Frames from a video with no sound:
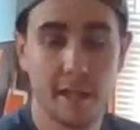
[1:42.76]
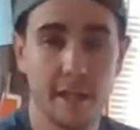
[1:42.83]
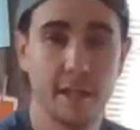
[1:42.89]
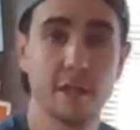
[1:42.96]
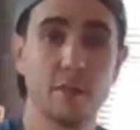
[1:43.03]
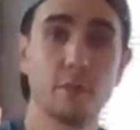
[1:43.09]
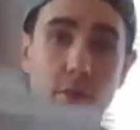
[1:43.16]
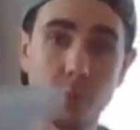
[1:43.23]

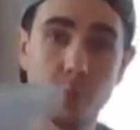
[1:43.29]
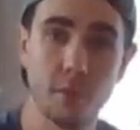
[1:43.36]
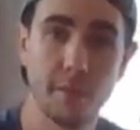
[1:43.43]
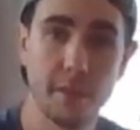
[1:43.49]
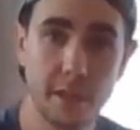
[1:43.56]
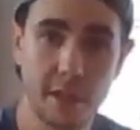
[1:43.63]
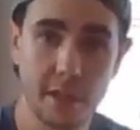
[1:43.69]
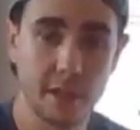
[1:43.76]
okay? We will
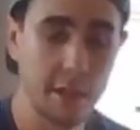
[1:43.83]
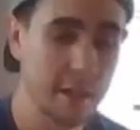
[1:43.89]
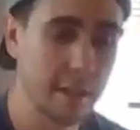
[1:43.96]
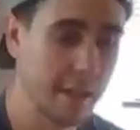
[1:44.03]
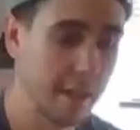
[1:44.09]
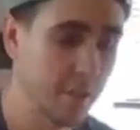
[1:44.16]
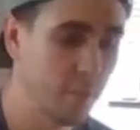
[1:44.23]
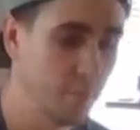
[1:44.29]
be needing a
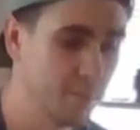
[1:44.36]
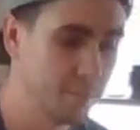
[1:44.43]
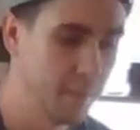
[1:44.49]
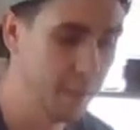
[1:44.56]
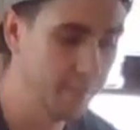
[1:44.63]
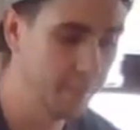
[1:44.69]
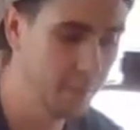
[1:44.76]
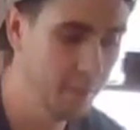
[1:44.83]
lot of
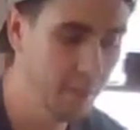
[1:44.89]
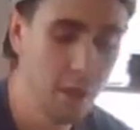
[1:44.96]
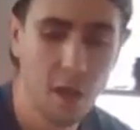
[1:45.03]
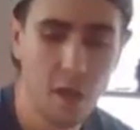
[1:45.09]
newspaper.